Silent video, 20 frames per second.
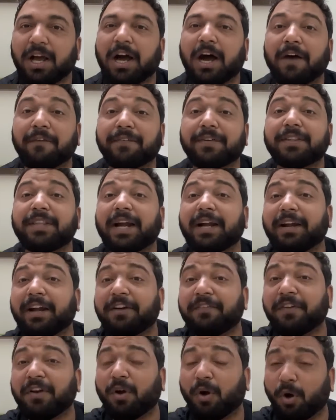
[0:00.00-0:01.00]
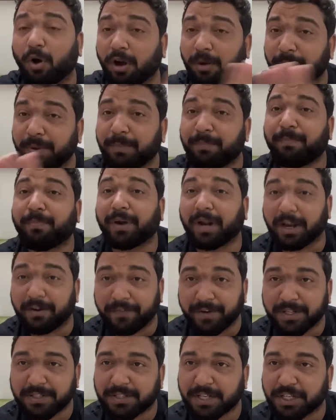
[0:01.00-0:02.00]
After that, it will all be
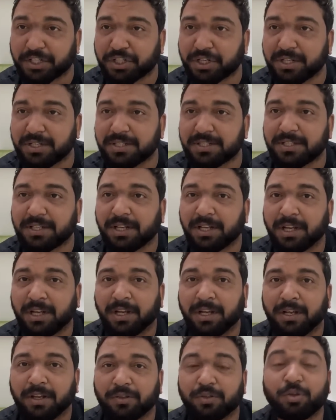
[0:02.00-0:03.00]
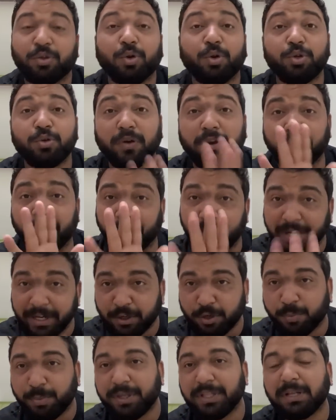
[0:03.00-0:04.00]
private sessions. So those who are
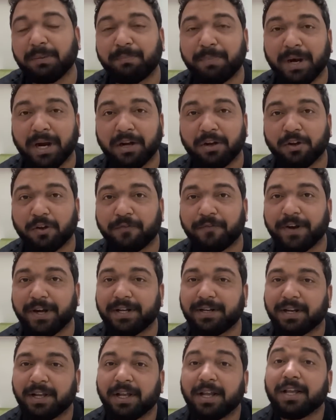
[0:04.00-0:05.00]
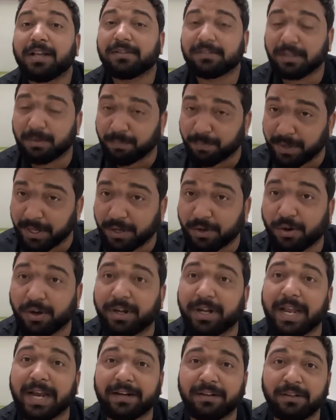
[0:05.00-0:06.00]
willing to be the part of it, simply
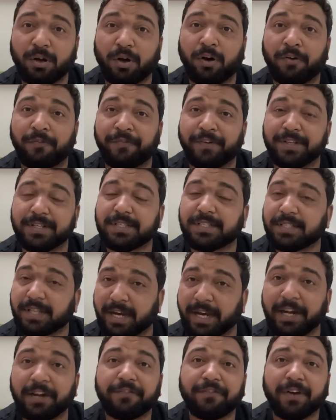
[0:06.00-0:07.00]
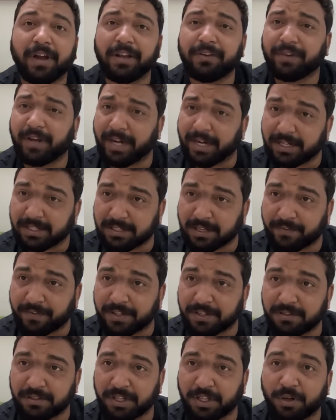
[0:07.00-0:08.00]
contact the office
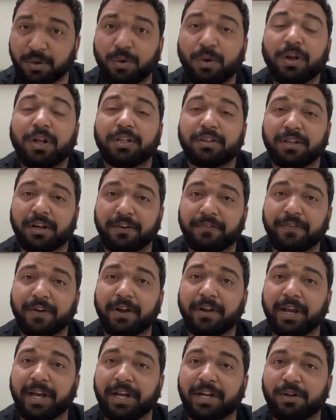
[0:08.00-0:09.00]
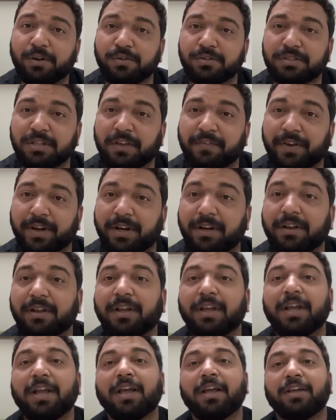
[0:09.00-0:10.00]
85870-35827.
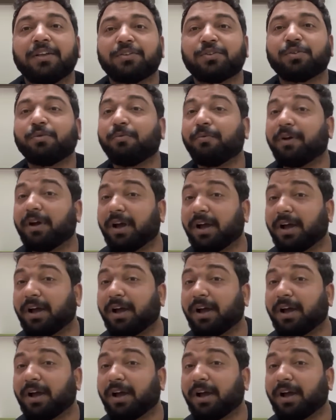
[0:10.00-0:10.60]
So